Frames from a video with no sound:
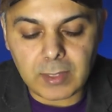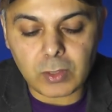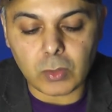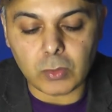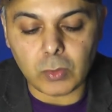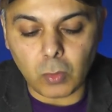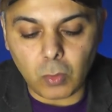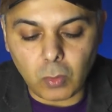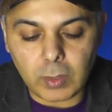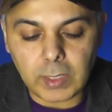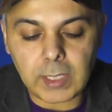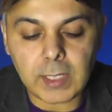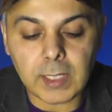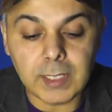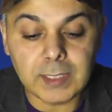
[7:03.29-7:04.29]
The
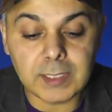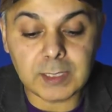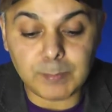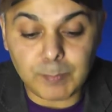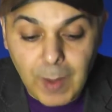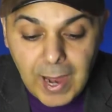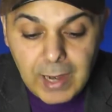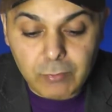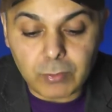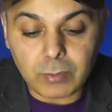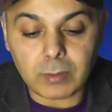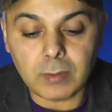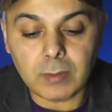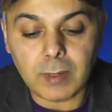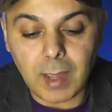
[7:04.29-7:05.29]
Unholy, Spiral,